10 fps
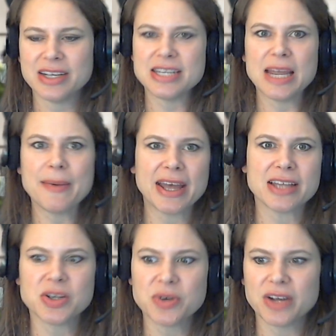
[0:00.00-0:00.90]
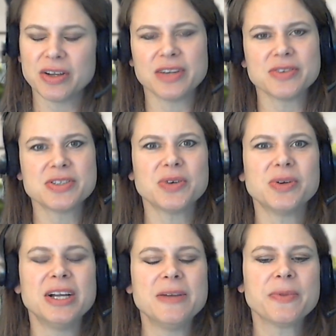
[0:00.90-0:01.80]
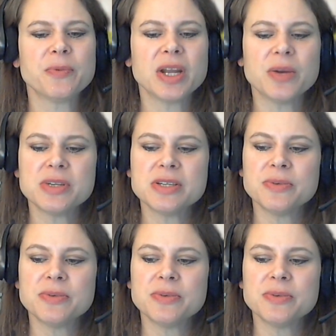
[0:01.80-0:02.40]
Same ads, oh no, you know. So what I would